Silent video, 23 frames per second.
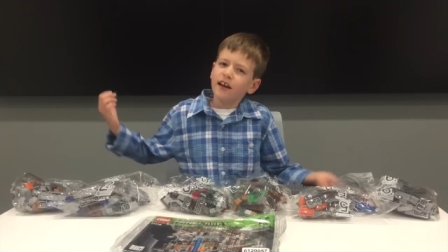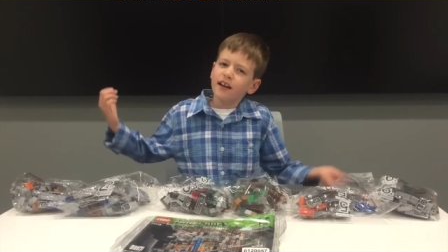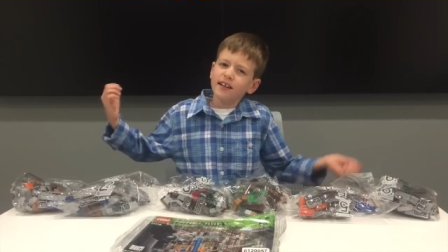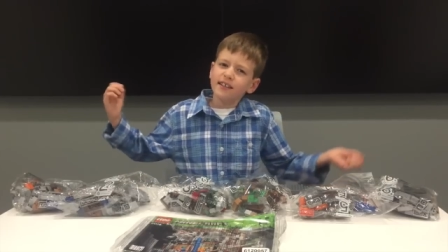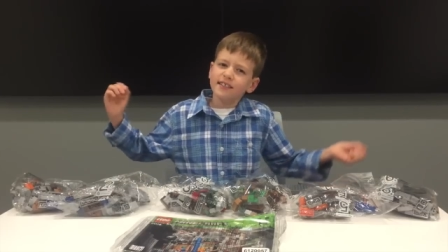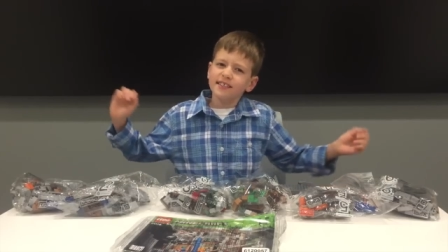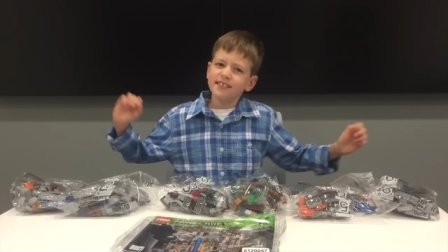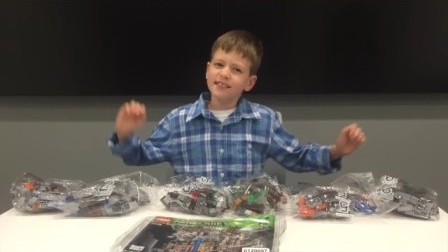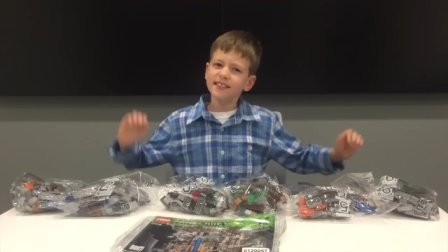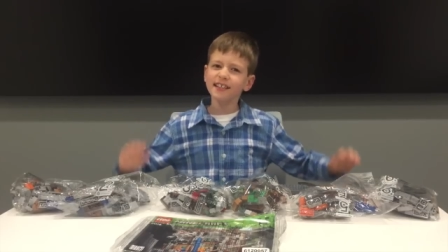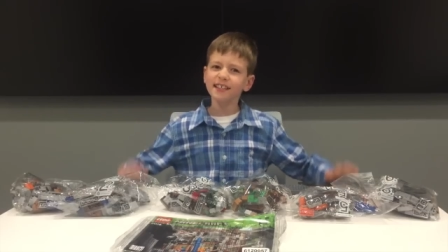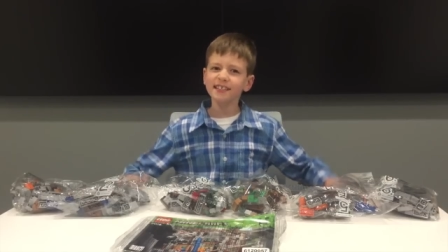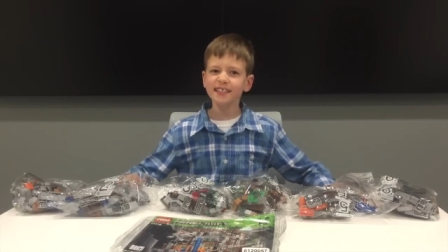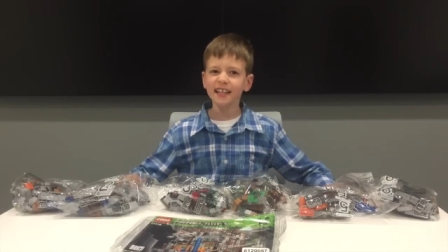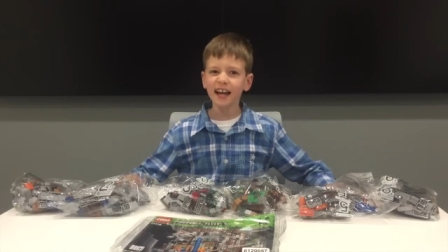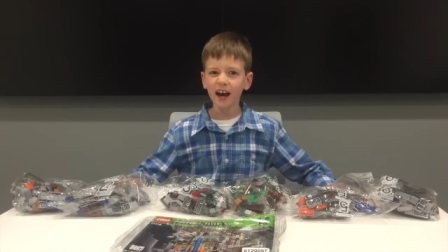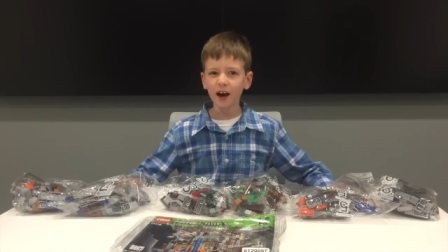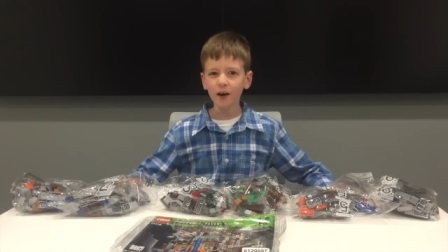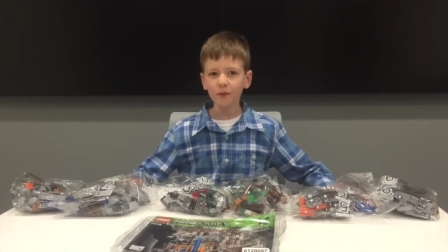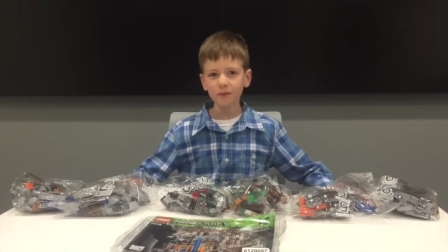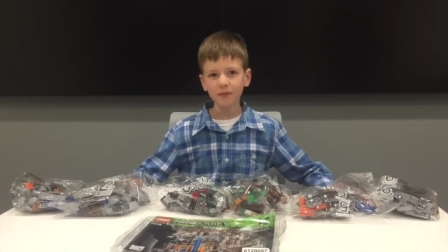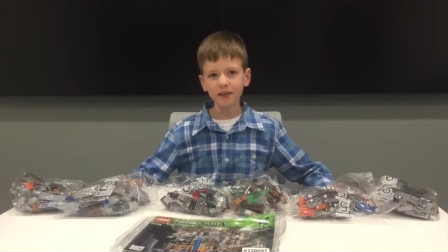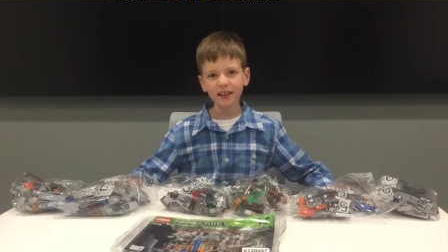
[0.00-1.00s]
is this
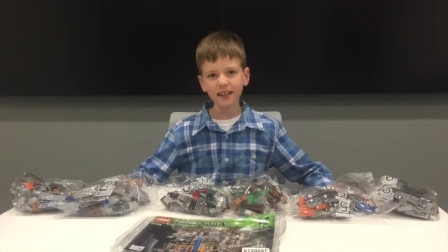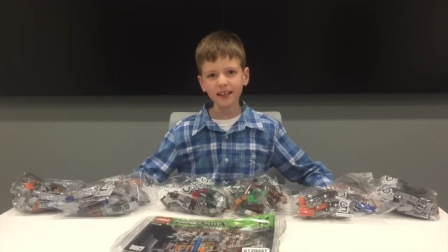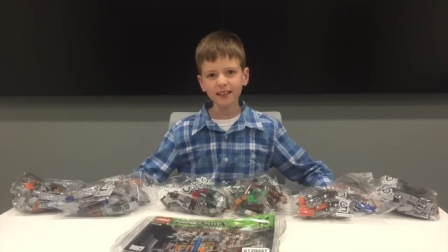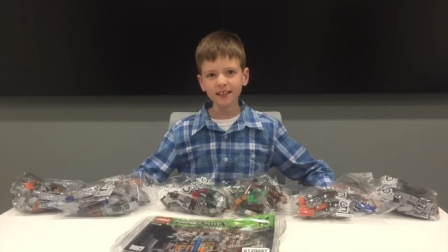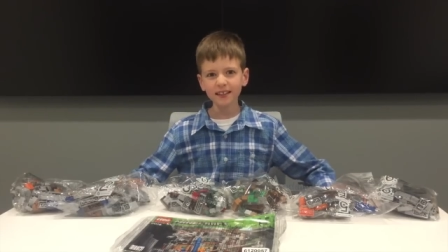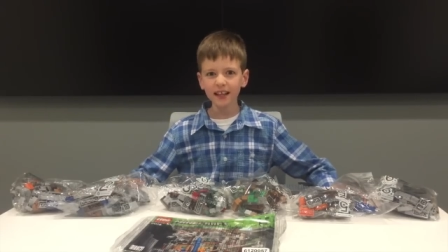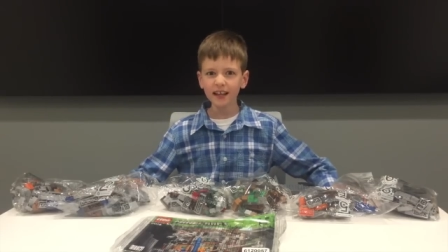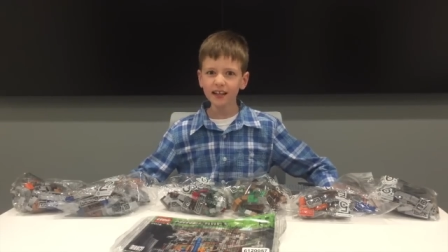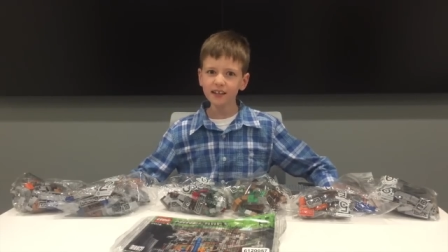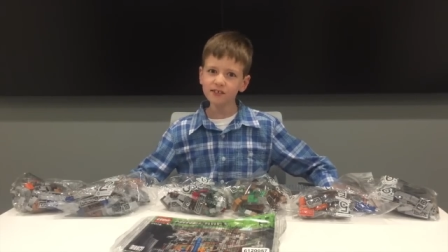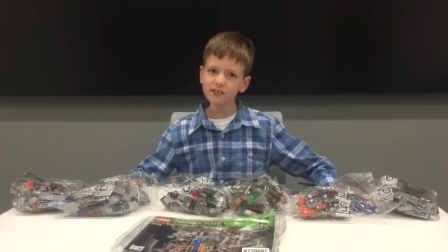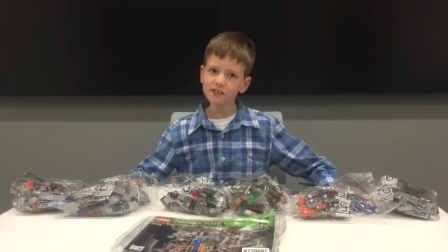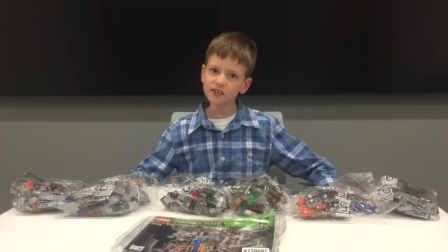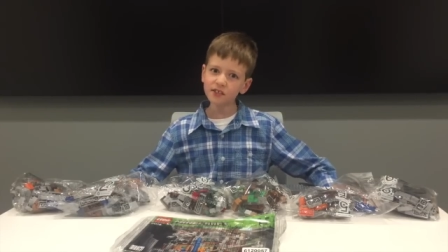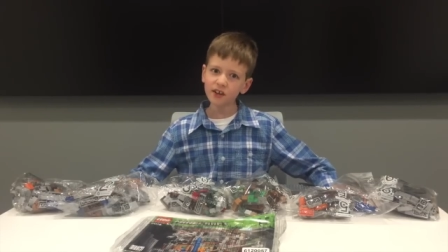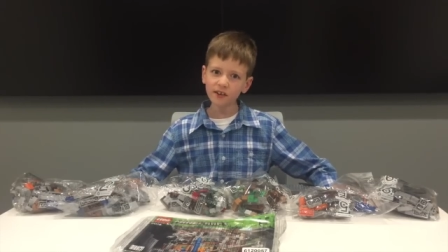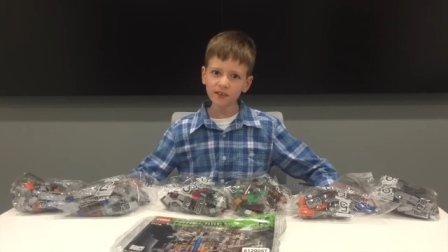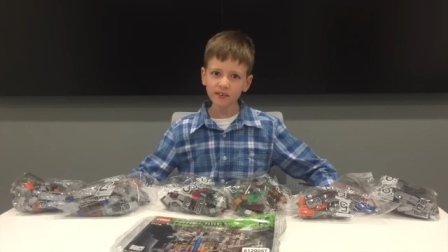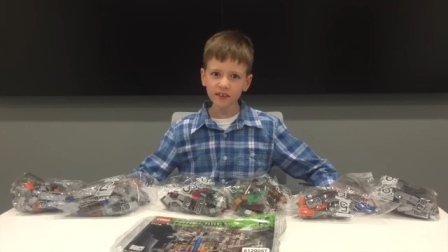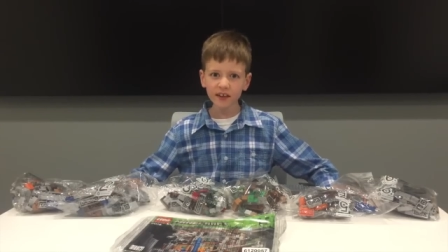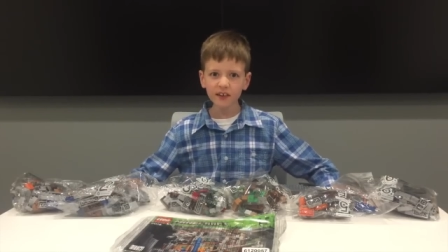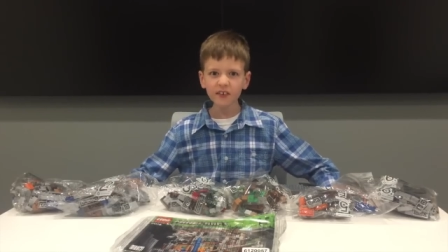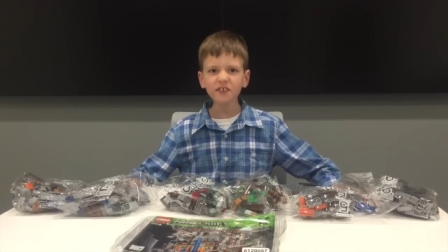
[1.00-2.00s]
how many Legos
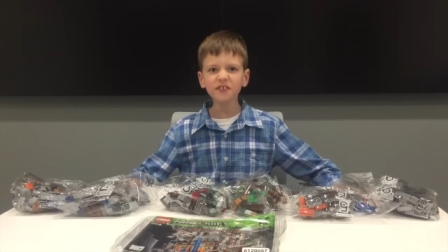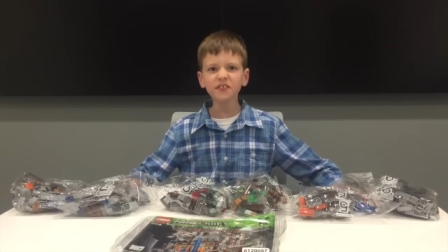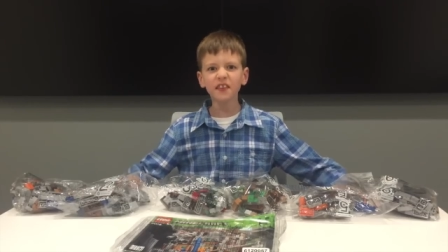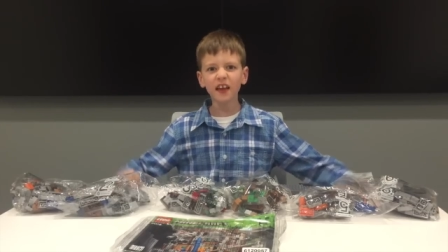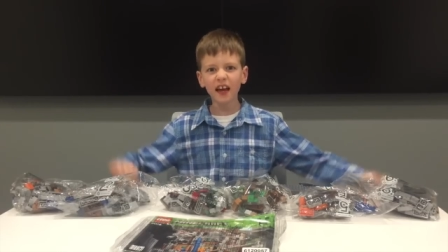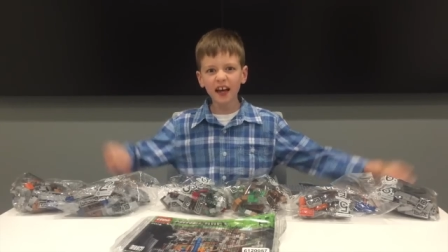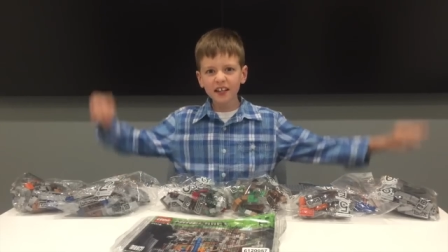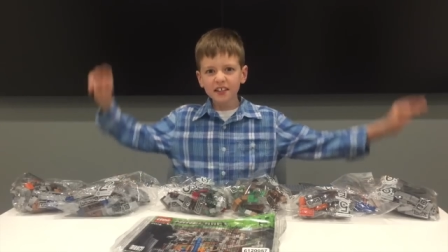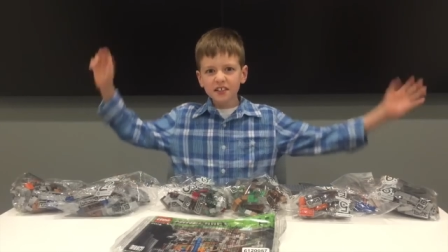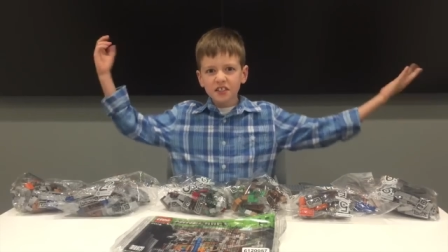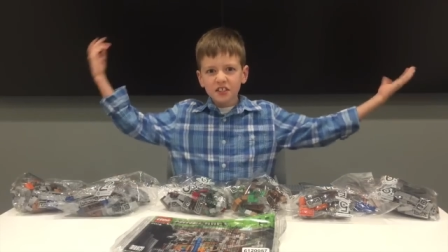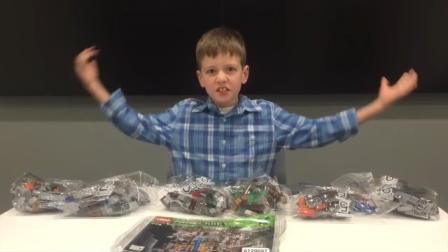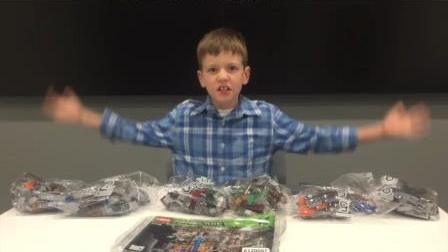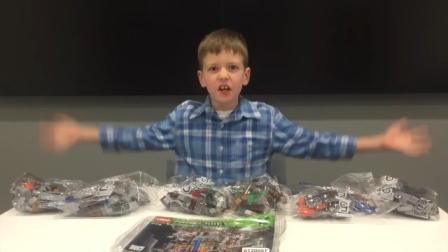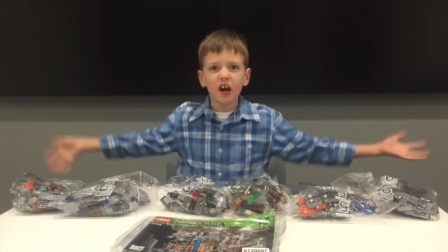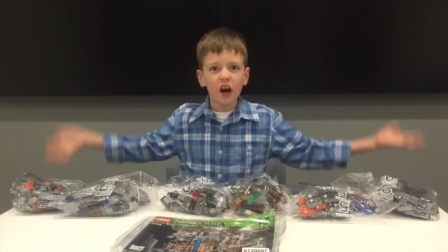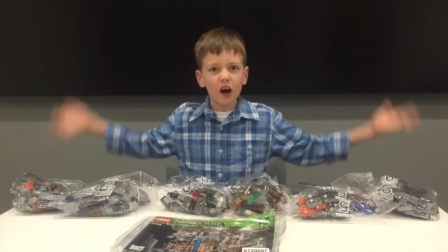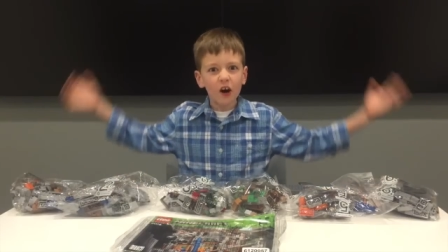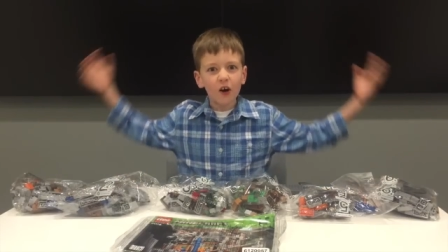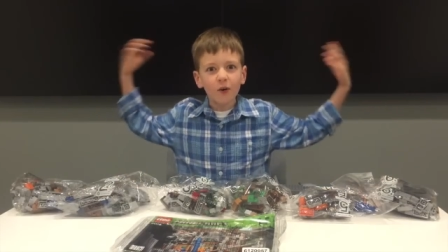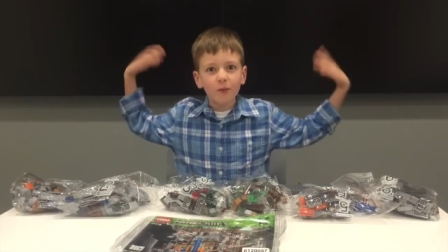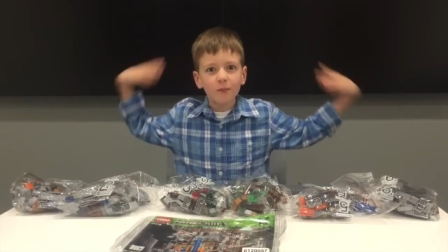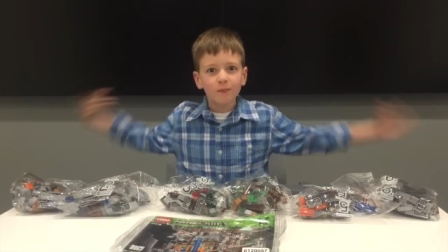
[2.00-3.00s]
are there? That's
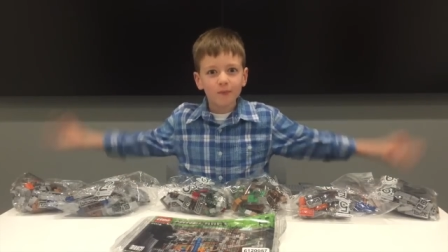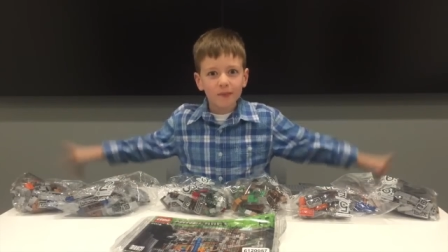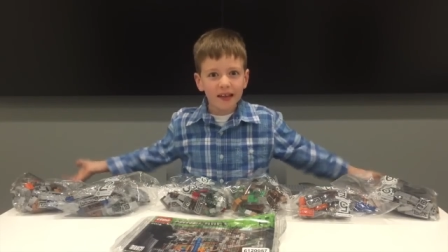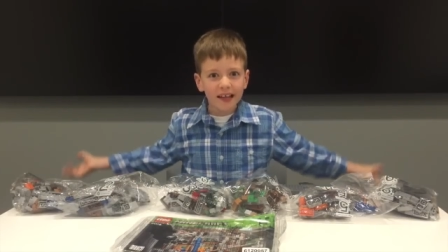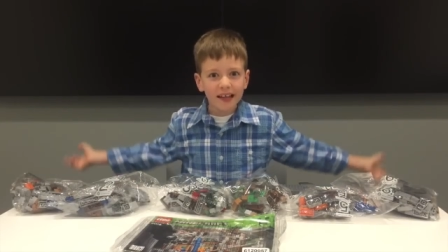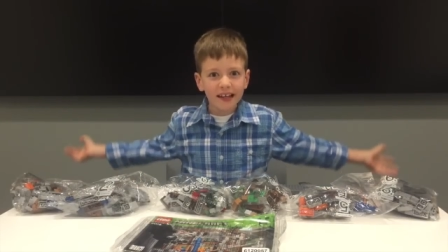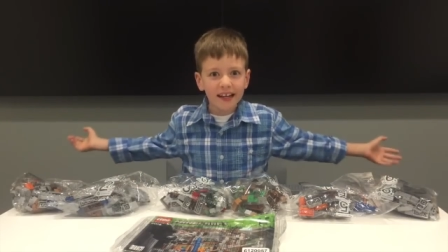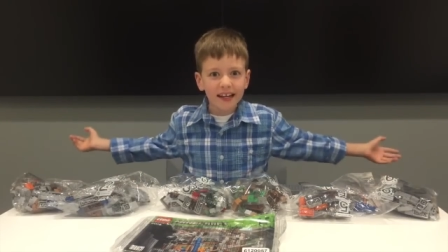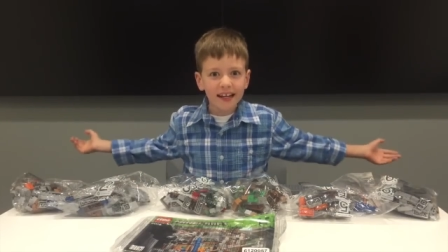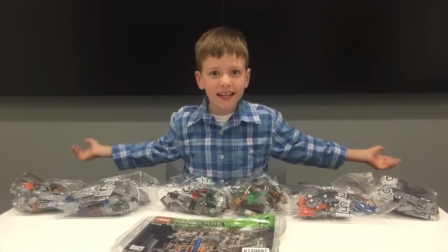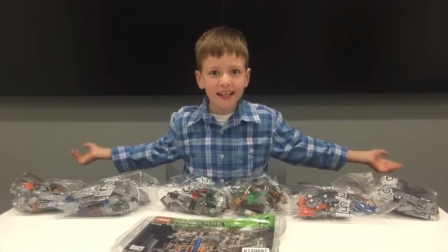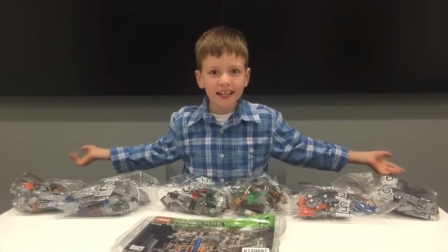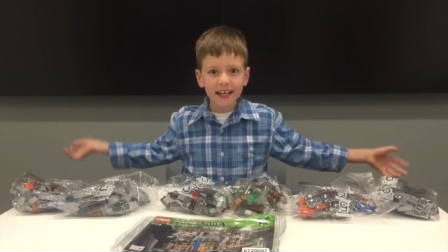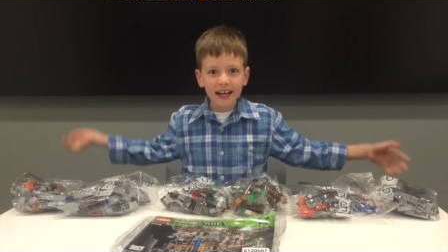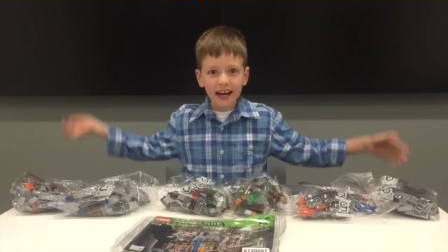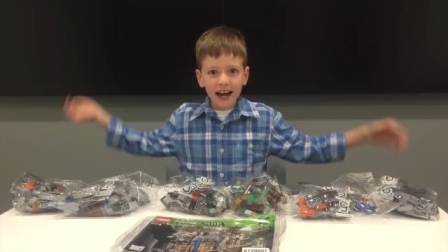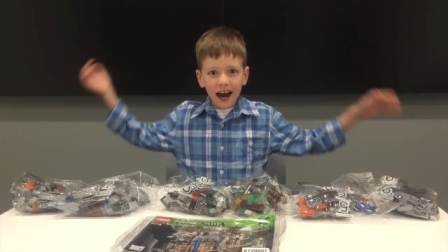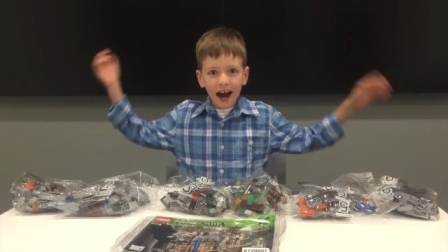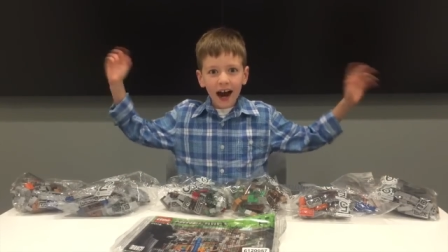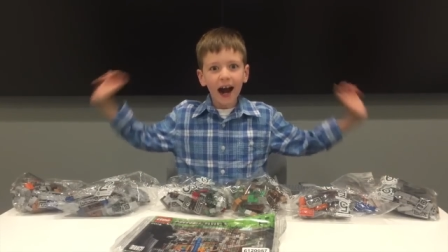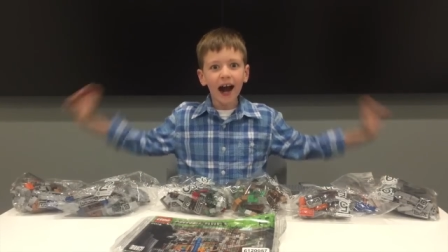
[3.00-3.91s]
too many!